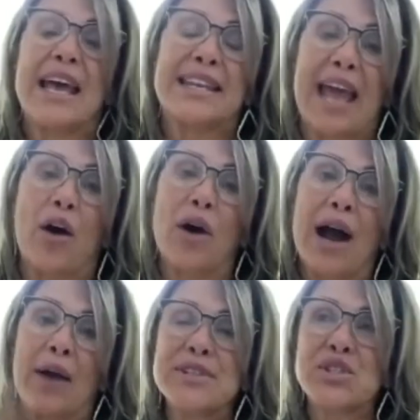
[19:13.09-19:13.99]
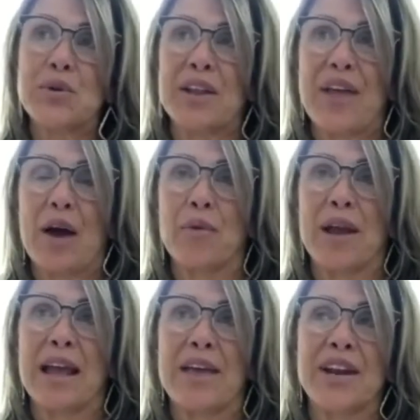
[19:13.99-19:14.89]
Now, I was doing it that
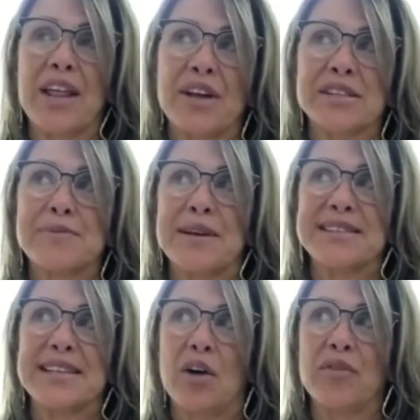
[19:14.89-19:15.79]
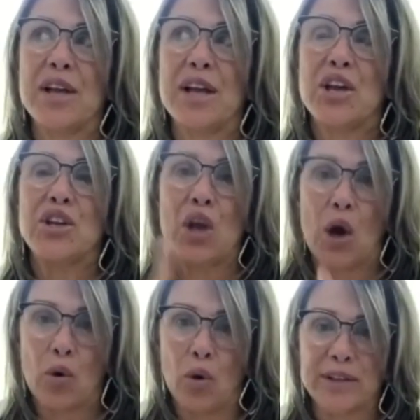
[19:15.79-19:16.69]
way. And then I thought to myself,
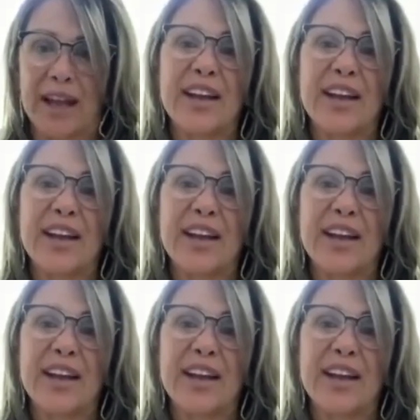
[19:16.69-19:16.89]
no, hold on.